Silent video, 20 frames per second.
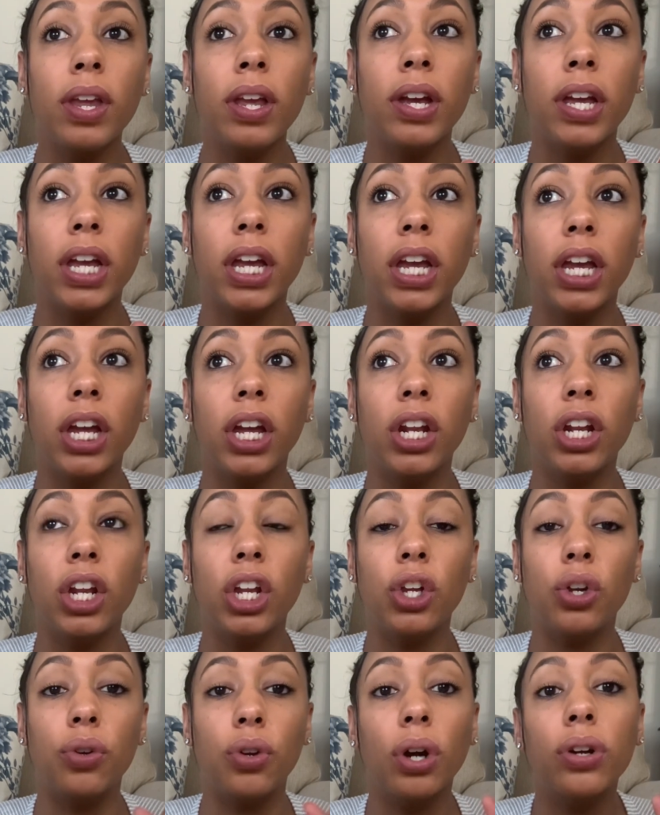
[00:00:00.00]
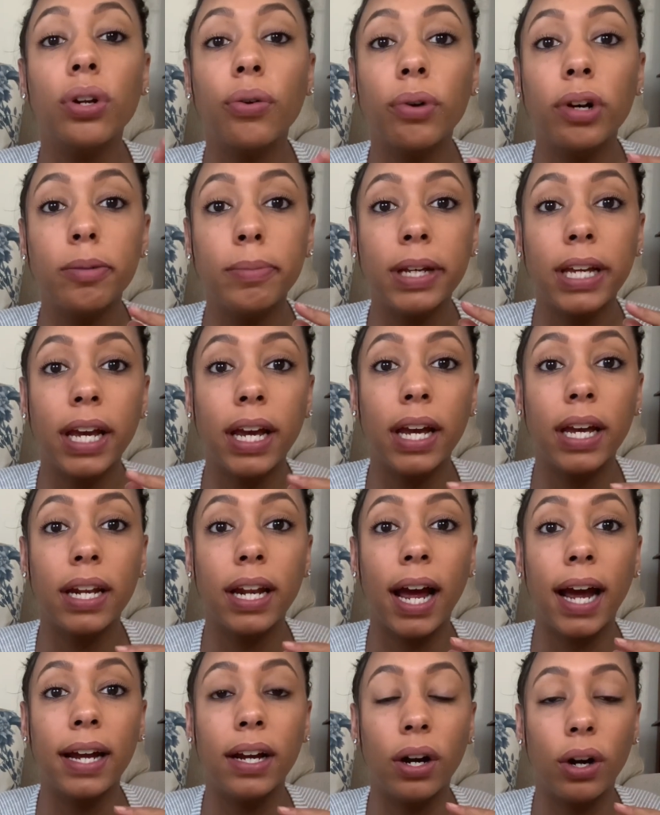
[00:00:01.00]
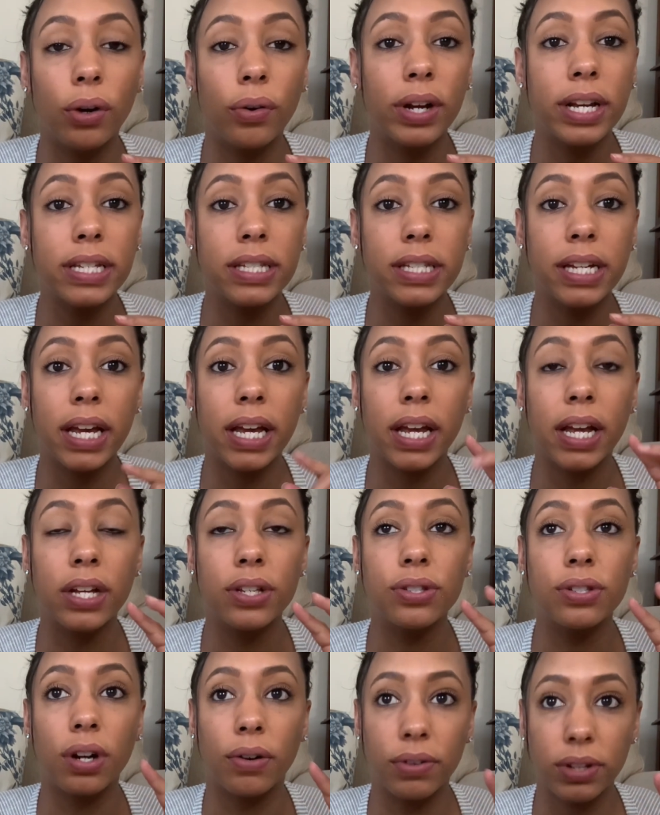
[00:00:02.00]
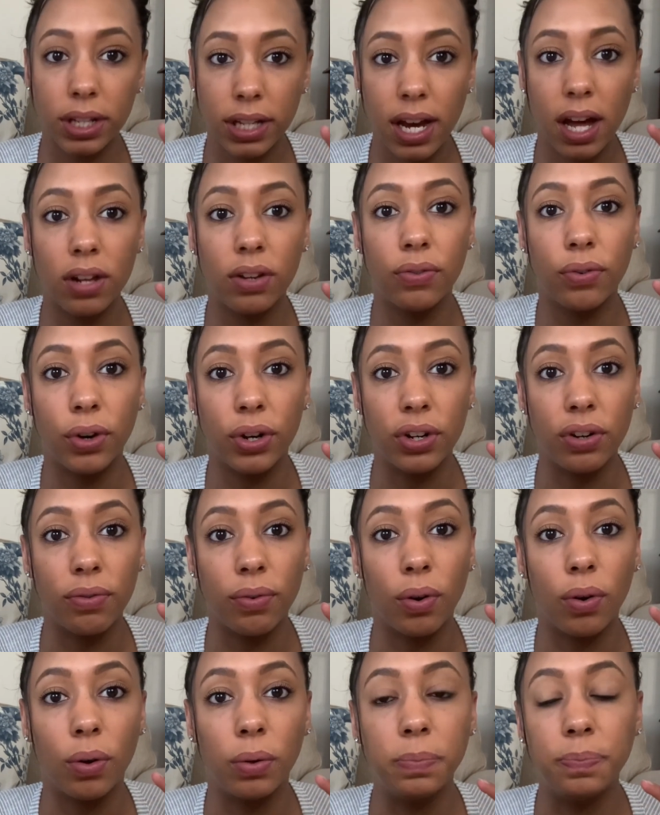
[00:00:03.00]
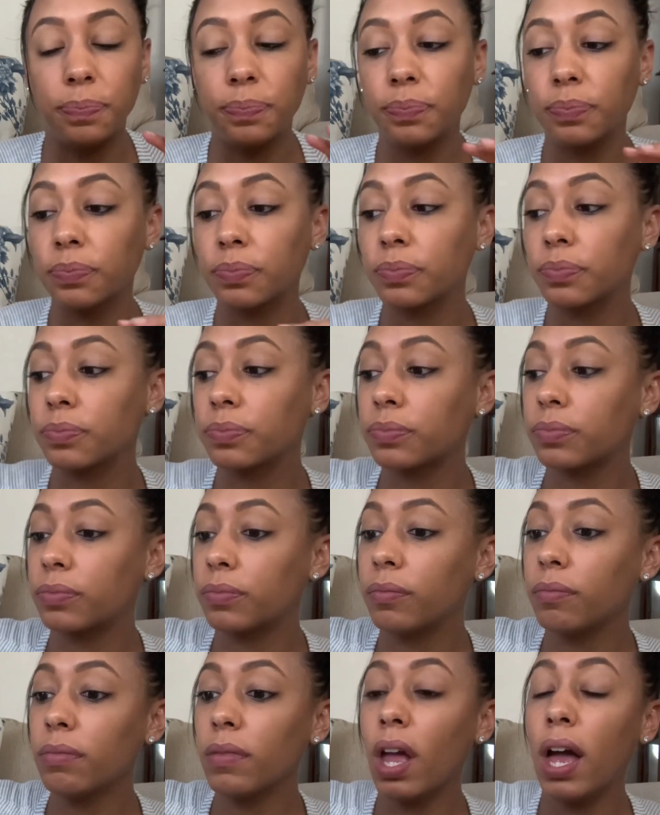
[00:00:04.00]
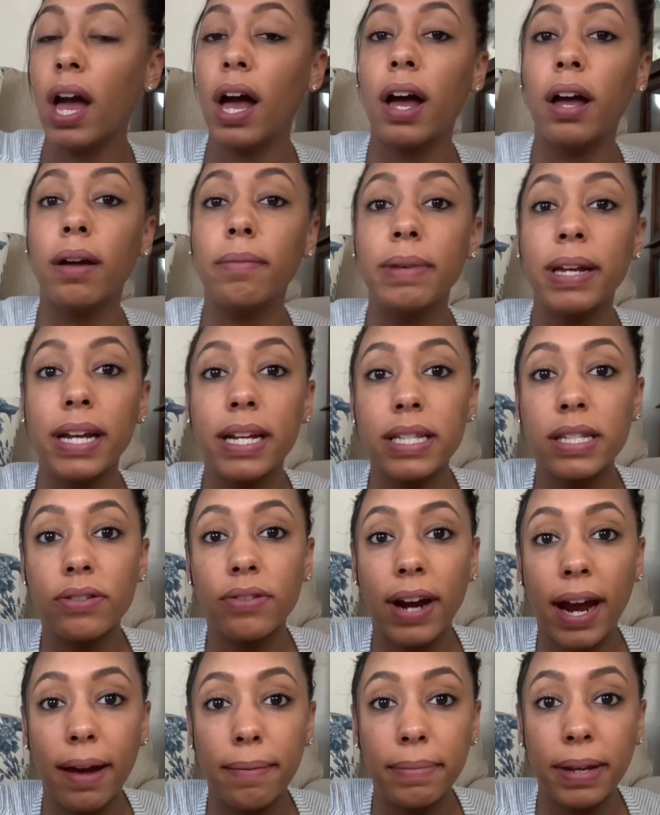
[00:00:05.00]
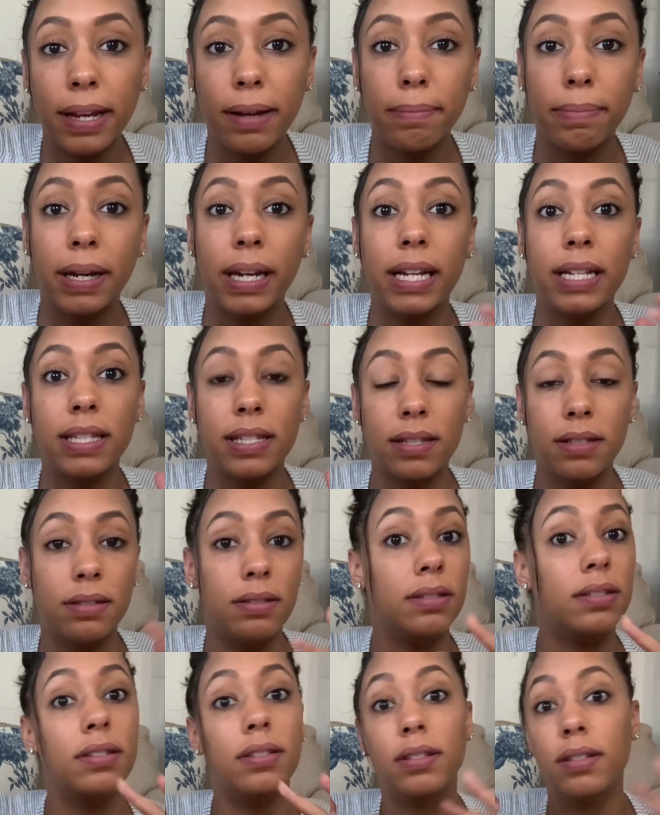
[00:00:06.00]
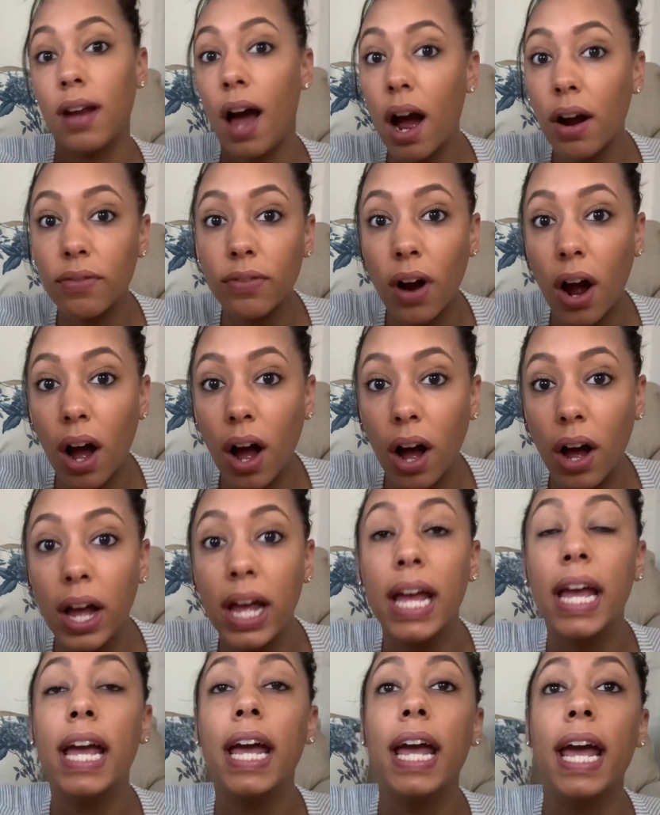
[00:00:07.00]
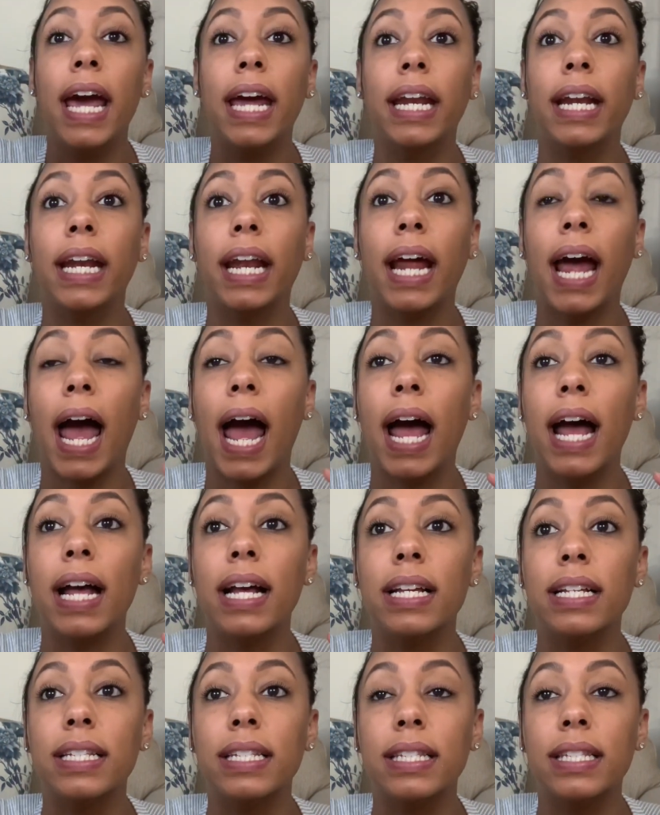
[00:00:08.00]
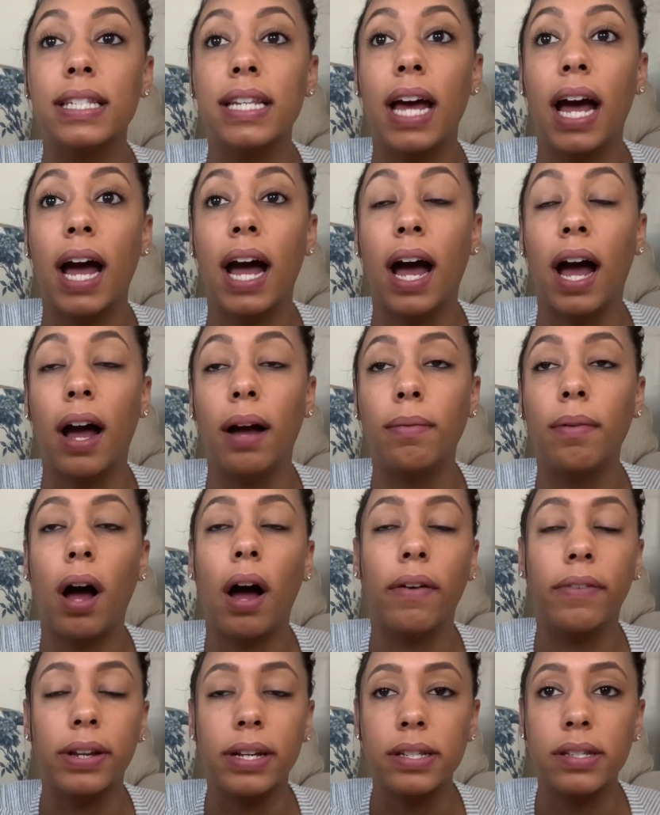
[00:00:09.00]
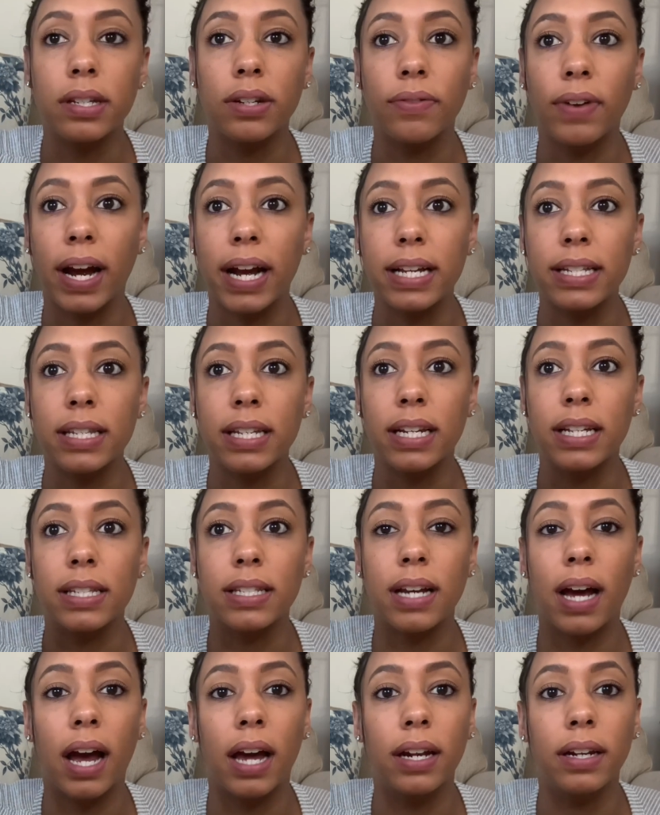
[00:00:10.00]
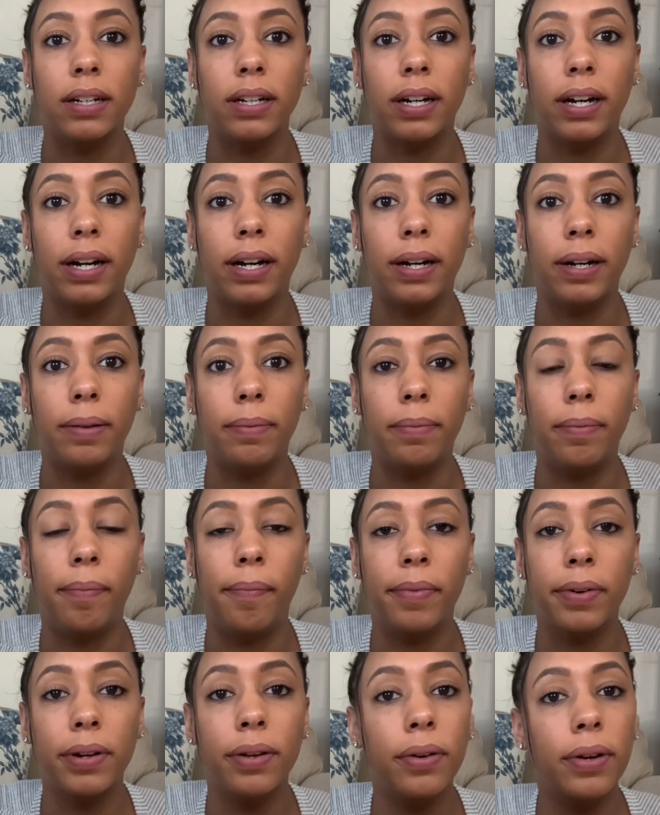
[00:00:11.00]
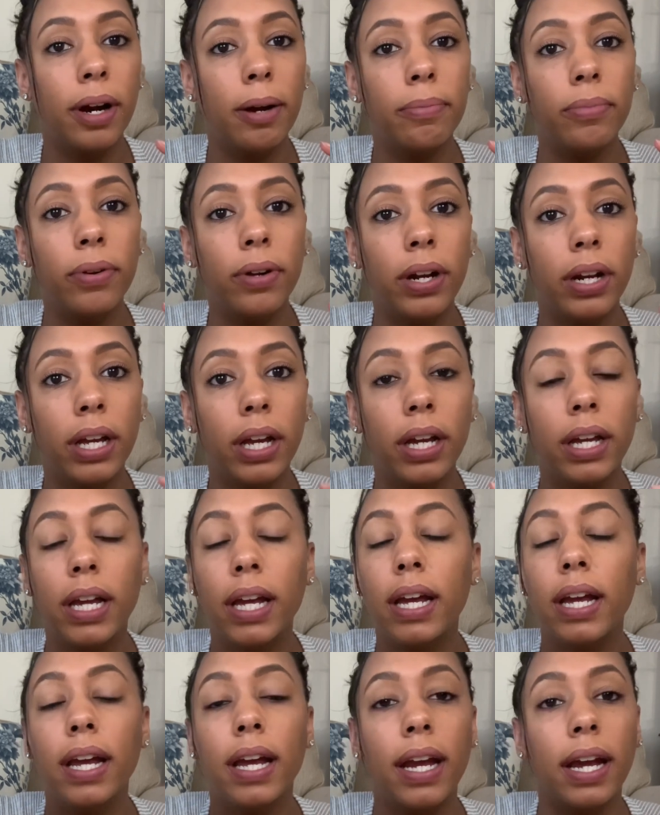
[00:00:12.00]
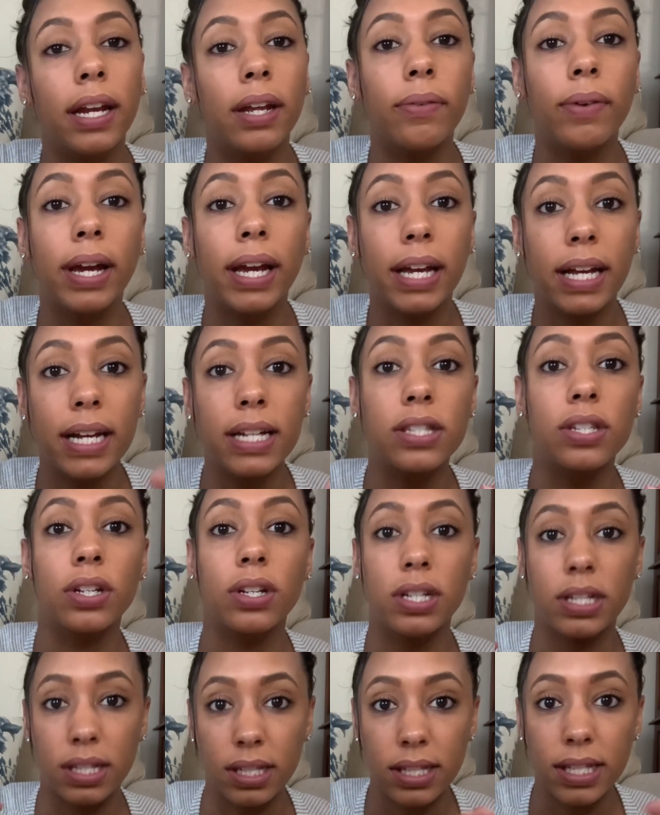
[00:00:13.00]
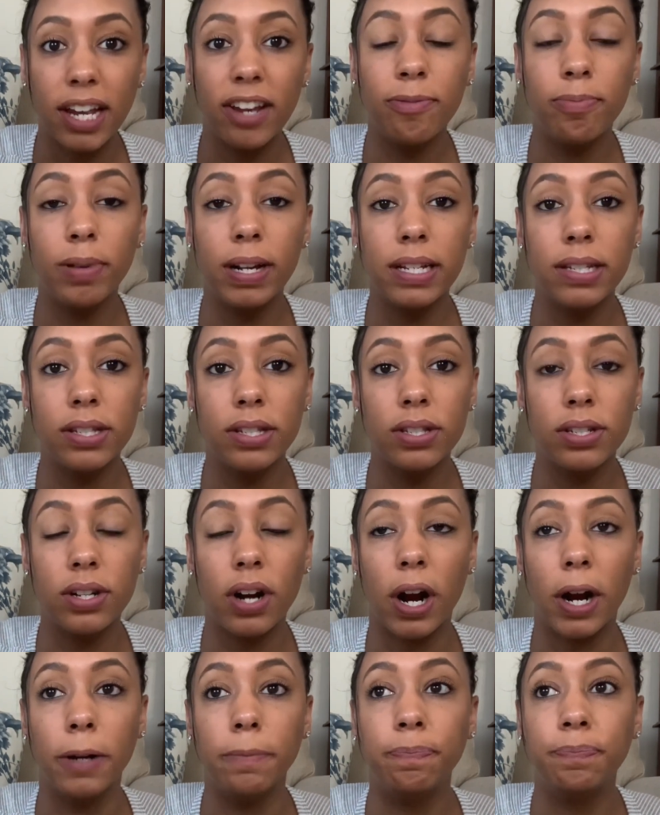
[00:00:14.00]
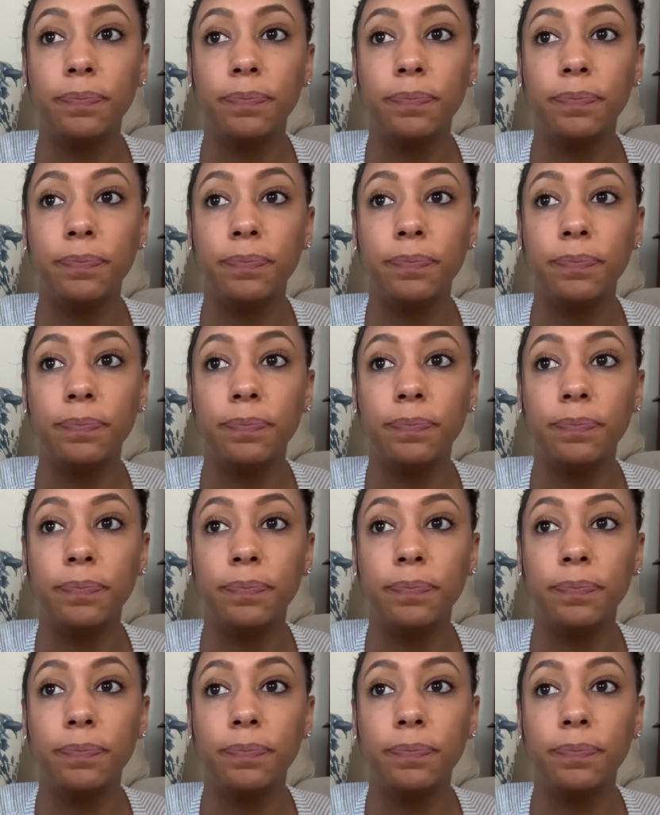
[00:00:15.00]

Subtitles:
and you don't know where to begin, I always say start with a California roll. It's crab meat, but it's not raw, and it has obviously rice, and it's got cucumber in it. Anyway, it's a safe place to start.